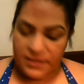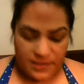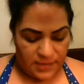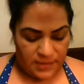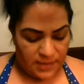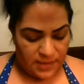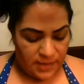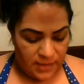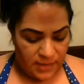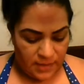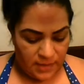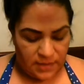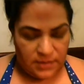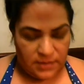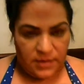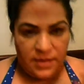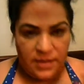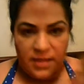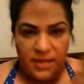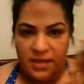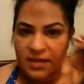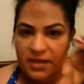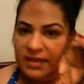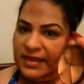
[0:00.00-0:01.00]
And
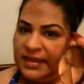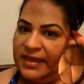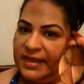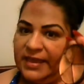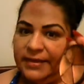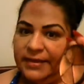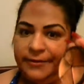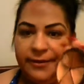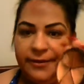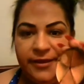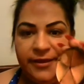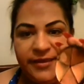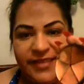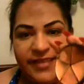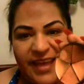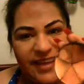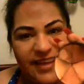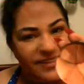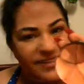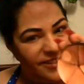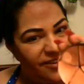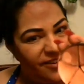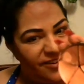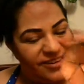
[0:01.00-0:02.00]
again, that
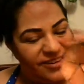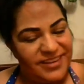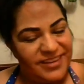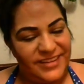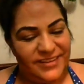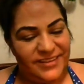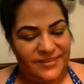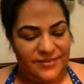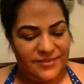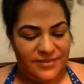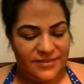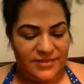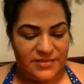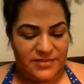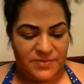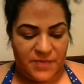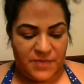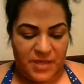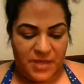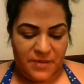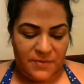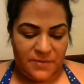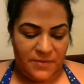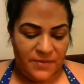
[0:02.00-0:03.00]
dark color is
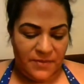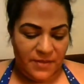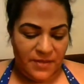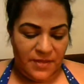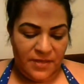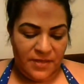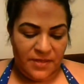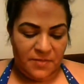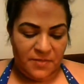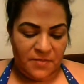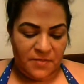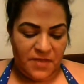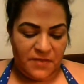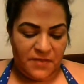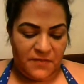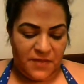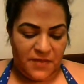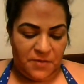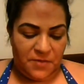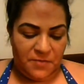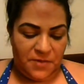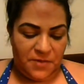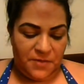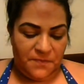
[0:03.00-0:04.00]
my
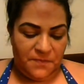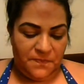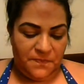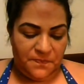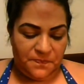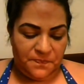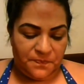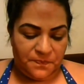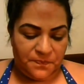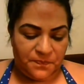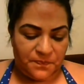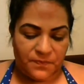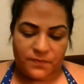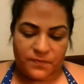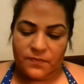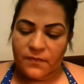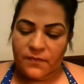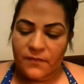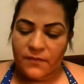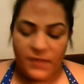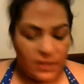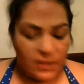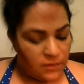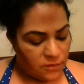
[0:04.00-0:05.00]
favorite.
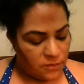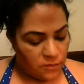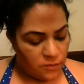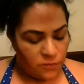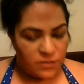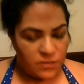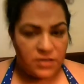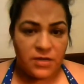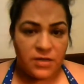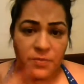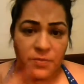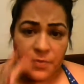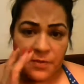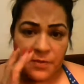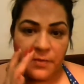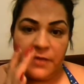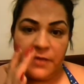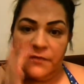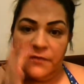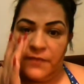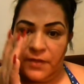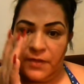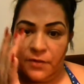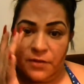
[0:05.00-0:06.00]
Load it up on my
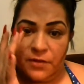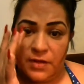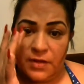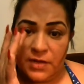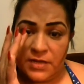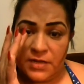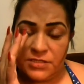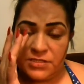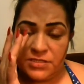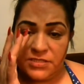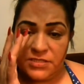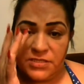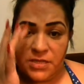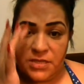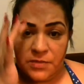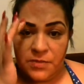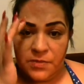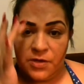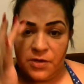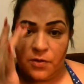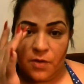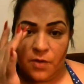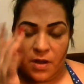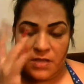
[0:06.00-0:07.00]
finger, and I just come
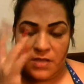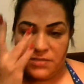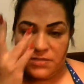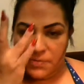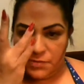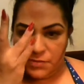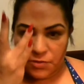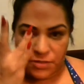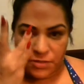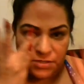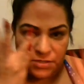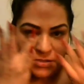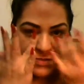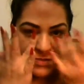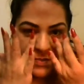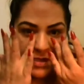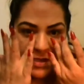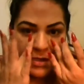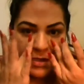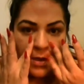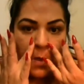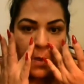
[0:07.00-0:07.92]
across. I'm trying to make